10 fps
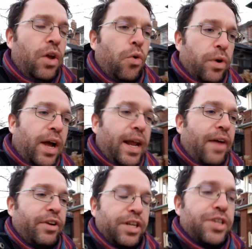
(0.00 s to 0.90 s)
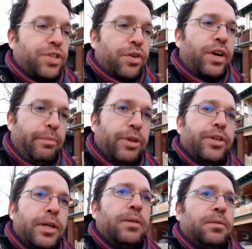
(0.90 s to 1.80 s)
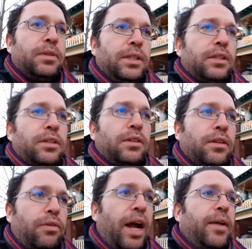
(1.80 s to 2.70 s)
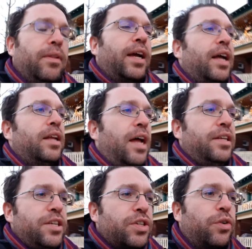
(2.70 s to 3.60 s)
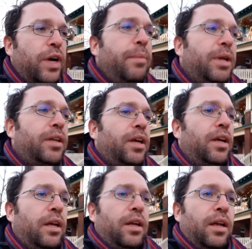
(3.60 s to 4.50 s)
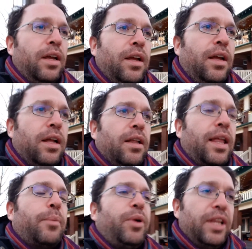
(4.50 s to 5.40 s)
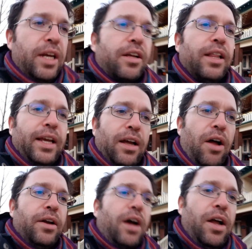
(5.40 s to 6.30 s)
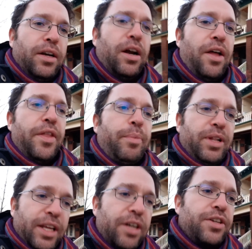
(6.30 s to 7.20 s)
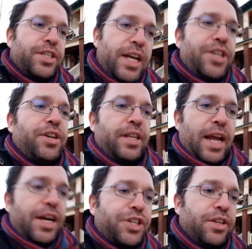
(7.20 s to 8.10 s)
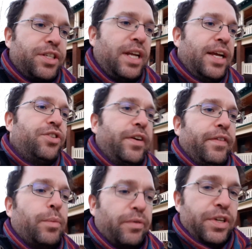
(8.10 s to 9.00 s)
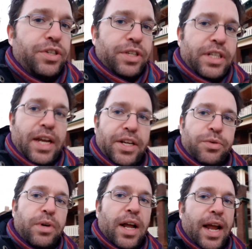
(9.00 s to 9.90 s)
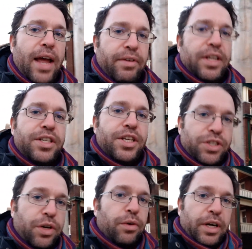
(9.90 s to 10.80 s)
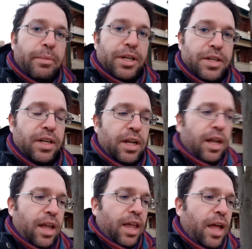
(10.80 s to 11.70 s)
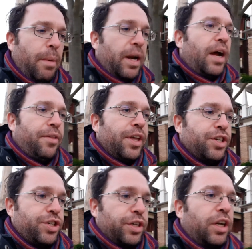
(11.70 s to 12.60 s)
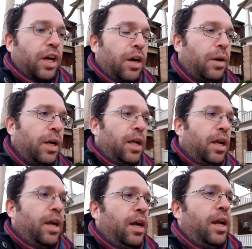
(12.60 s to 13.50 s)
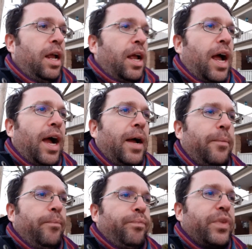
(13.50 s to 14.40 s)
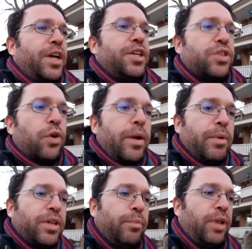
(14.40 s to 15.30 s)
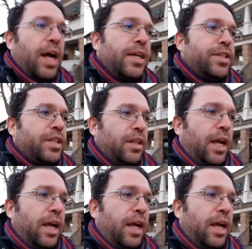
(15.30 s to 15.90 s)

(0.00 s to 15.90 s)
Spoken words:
we're not having a disagreement, right? Like a disagreement, like politically, on the political stage, on the national stage, or even the provincial stage, we're not having a disagreement about how things should go. A disagreement implies that